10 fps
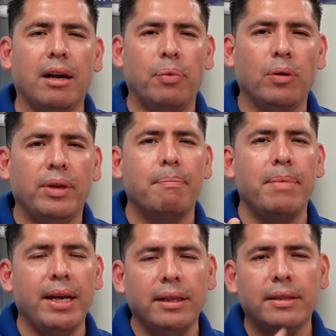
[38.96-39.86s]
approved in
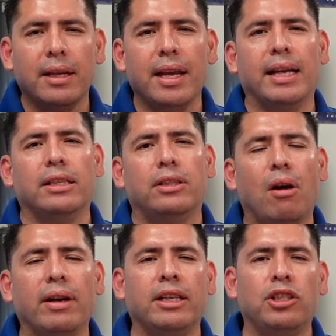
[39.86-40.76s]
minutes and
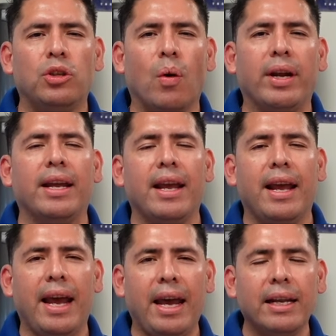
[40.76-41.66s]
start enjoying
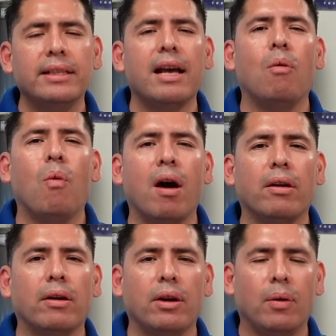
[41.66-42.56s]
endless hot
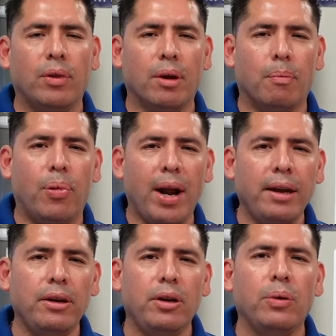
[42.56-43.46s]
water with a
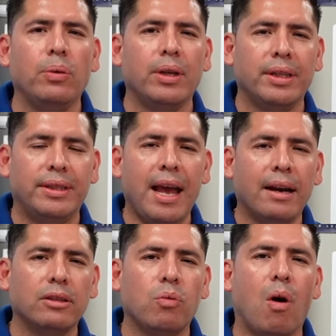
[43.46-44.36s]
brand new
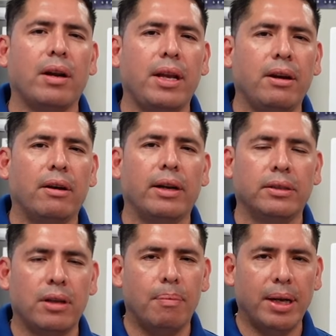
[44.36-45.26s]
tankless water heater
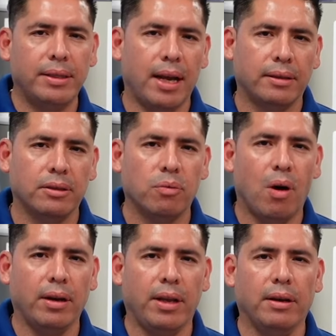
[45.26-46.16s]
installed by Texans
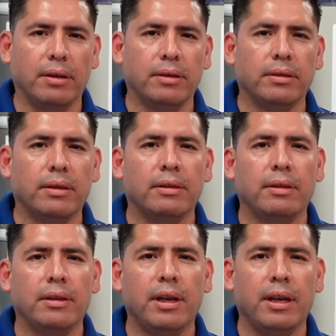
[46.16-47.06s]
Water Heaters.
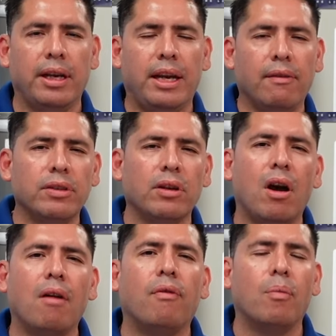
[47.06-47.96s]
Give us a
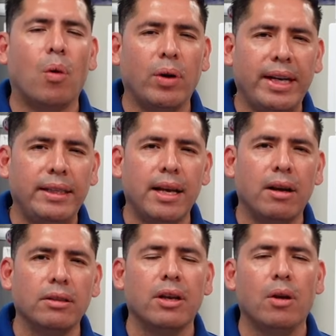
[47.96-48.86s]
call for more
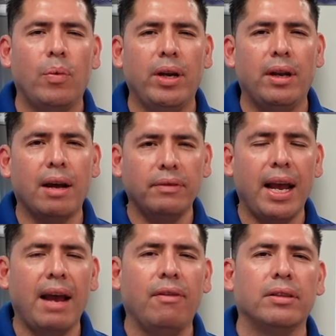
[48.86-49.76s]
details. We'd love to
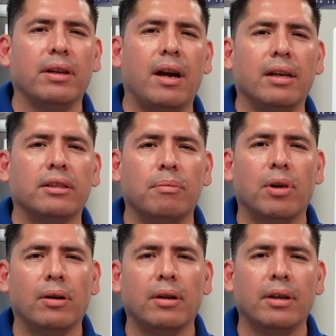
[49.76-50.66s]
have you as a
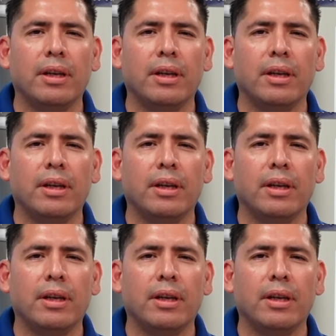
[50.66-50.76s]
customer